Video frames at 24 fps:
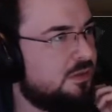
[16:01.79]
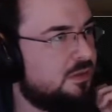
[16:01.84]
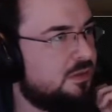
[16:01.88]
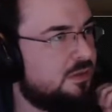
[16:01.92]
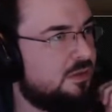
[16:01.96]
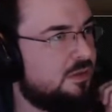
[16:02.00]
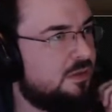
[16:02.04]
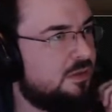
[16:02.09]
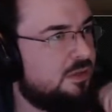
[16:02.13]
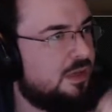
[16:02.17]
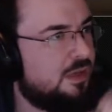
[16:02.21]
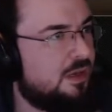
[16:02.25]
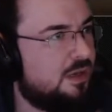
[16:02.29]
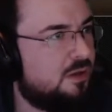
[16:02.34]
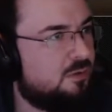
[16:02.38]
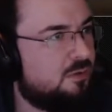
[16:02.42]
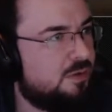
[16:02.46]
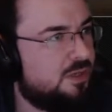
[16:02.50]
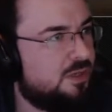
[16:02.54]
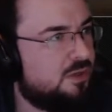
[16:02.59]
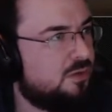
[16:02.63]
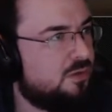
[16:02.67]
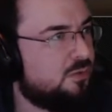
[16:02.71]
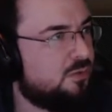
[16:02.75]
get
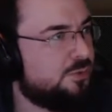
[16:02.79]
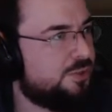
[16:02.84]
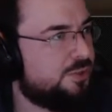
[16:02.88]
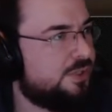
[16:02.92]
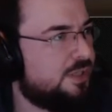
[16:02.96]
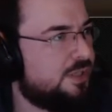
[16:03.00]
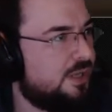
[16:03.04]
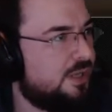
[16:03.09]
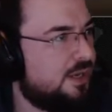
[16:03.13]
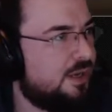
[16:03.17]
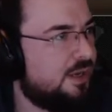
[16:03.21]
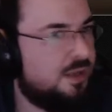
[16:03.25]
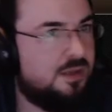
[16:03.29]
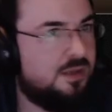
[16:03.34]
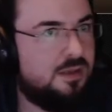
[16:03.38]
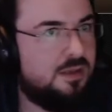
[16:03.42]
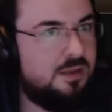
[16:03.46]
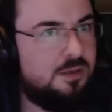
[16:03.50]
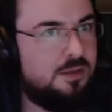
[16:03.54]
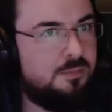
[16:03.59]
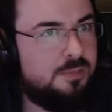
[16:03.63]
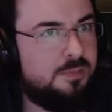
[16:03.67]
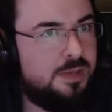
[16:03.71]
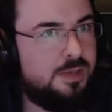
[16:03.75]
quite close to that
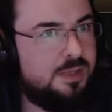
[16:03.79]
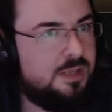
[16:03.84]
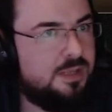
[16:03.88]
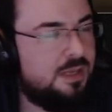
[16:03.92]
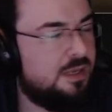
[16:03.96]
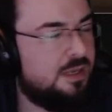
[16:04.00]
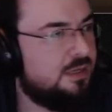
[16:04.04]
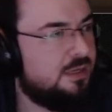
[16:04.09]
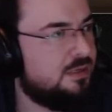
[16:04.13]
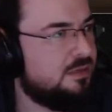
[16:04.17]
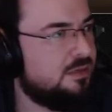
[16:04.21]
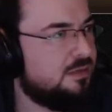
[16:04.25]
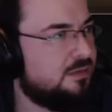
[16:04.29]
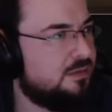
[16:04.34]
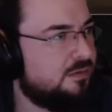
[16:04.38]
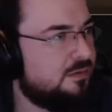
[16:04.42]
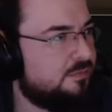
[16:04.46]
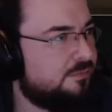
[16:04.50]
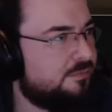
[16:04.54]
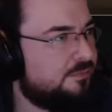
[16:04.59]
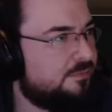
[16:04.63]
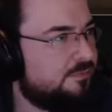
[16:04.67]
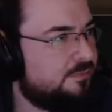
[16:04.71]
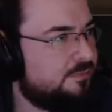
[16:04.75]
by the end
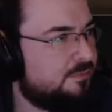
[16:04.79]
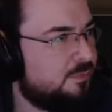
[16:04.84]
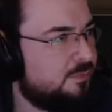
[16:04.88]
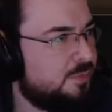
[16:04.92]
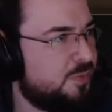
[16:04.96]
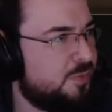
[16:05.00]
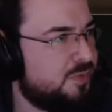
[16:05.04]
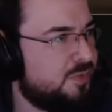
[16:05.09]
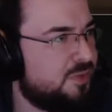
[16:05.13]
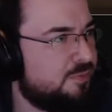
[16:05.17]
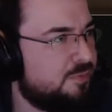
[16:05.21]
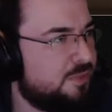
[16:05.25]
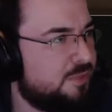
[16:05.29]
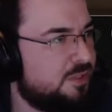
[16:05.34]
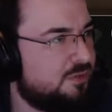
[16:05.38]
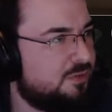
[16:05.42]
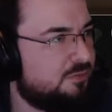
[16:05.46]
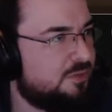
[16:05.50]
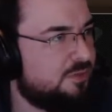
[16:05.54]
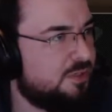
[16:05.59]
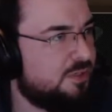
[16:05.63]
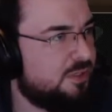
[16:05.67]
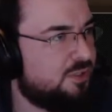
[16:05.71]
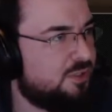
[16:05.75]
of, well, maybe the middle
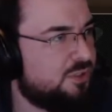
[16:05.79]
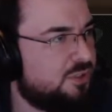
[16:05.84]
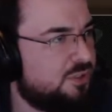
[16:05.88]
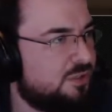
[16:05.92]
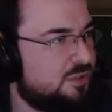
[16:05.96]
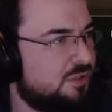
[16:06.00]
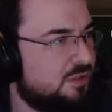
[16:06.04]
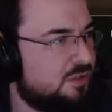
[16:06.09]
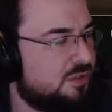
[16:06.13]
of next year.